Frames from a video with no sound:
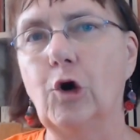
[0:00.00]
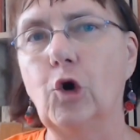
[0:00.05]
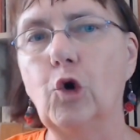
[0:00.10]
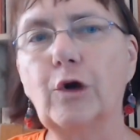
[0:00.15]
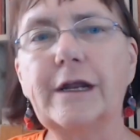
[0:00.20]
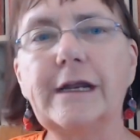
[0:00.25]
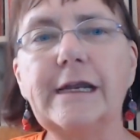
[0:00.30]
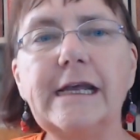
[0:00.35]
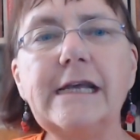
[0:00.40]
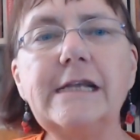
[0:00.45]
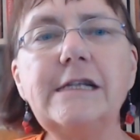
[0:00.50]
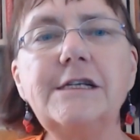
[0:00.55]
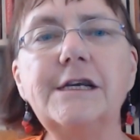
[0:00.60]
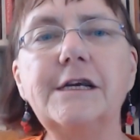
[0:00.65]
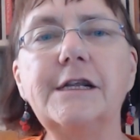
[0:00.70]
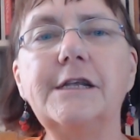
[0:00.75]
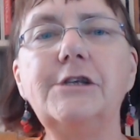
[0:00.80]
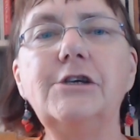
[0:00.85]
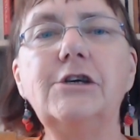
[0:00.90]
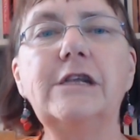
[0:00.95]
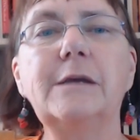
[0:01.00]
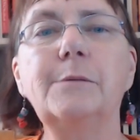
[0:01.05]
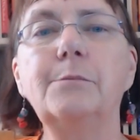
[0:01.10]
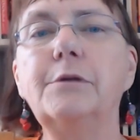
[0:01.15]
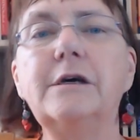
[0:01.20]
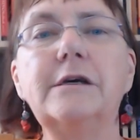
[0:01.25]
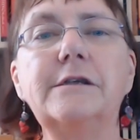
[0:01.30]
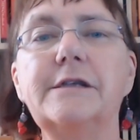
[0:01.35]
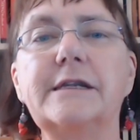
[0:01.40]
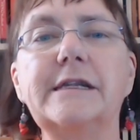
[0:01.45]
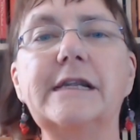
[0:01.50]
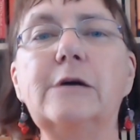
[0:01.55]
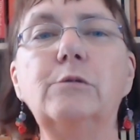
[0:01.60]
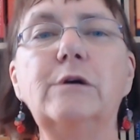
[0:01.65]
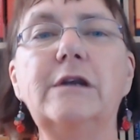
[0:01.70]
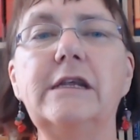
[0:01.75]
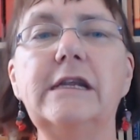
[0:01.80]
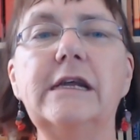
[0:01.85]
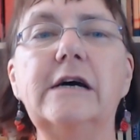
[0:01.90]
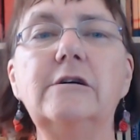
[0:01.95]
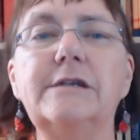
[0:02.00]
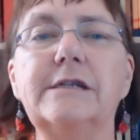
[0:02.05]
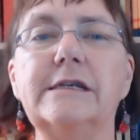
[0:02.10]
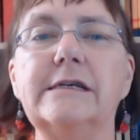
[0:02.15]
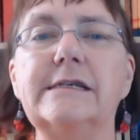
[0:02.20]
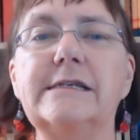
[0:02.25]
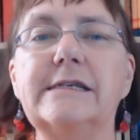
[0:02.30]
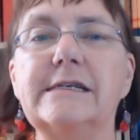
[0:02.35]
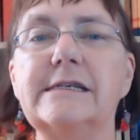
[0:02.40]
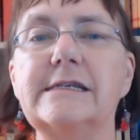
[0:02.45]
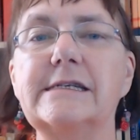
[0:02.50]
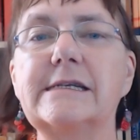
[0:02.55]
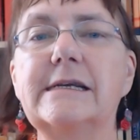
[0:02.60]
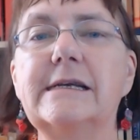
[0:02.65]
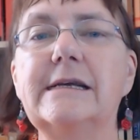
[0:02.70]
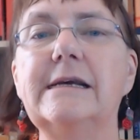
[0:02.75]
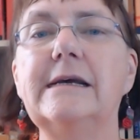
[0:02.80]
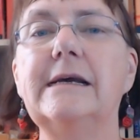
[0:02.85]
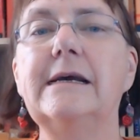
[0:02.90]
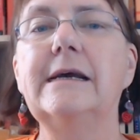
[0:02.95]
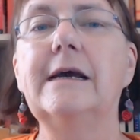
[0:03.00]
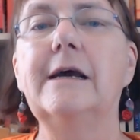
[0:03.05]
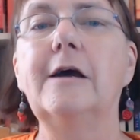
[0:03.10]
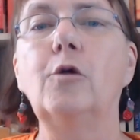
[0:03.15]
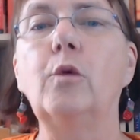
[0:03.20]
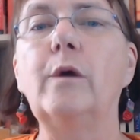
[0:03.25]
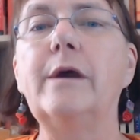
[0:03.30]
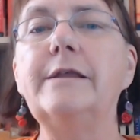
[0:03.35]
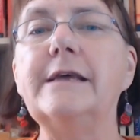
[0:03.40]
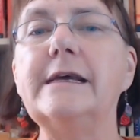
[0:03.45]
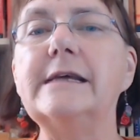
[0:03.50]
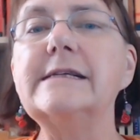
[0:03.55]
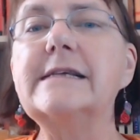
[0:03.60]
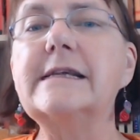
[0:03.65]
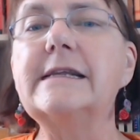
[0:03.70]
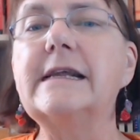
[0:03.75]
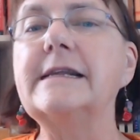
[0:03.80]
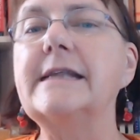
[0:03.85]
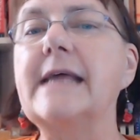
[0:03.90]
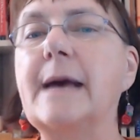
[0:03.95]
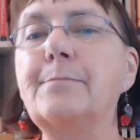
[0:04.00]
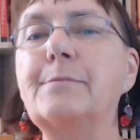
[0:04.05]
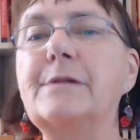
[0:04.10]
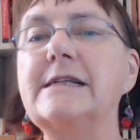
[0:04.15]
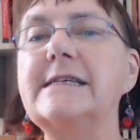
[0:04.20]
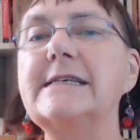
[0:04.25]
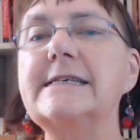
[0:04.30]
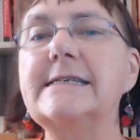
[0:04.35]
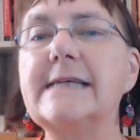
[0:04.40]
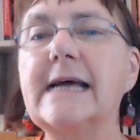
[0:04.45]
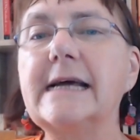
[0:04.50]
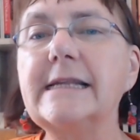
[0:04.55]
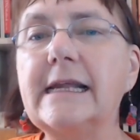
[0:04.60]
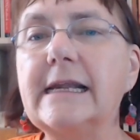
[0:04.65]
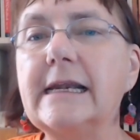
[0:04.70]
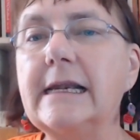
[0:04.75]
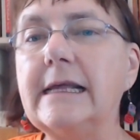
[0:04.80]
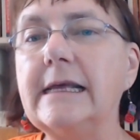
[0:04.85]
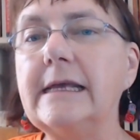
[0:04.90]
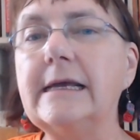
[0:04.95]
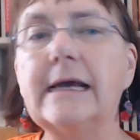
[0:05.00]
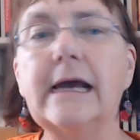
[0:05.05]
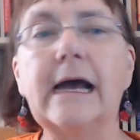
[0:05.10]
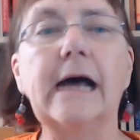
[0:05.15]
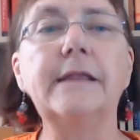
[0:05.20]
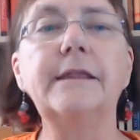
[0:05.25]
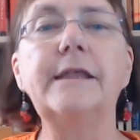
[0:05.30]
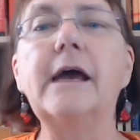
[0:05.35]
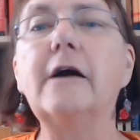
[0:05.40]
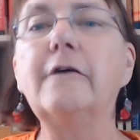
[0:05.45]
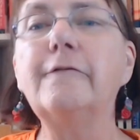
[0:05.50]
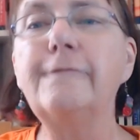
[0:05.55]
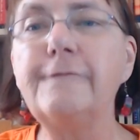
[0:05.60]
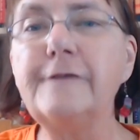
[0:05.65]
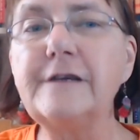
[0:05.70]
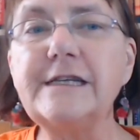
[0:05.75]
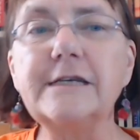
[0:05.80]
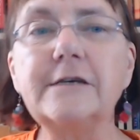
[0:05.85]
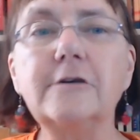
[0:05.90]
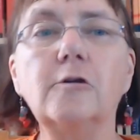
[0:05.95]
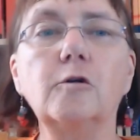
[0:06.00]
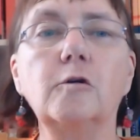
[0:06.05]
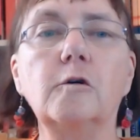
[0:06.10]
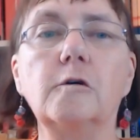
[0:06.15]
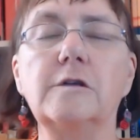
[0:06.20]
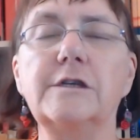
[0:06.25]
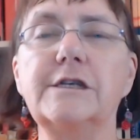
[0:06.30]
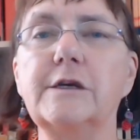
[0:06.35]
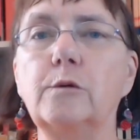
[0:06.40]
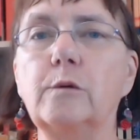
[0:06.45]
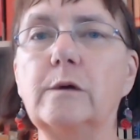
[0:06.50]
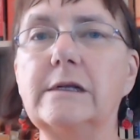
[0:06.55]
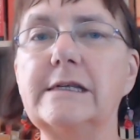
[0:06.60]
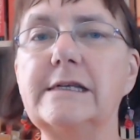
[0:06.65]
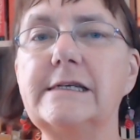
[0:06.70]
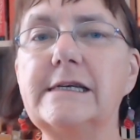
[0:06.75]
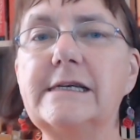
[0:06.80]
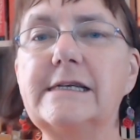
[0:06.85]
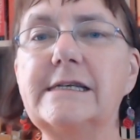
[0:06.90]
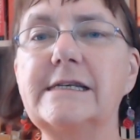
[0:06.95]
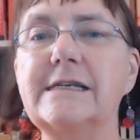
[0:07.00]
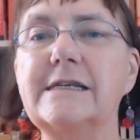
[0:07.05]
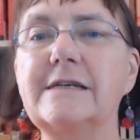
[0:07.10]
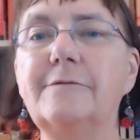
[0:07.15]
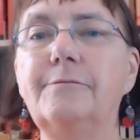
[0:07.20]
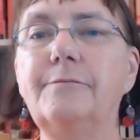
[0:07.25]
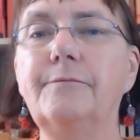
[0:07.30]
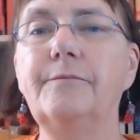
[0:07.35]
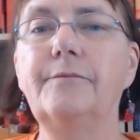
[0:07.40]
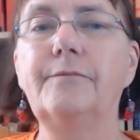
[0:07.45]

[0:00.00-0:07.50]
or an injury during birth that nobody notices, where the incident happens suddenly and there are physical consequences.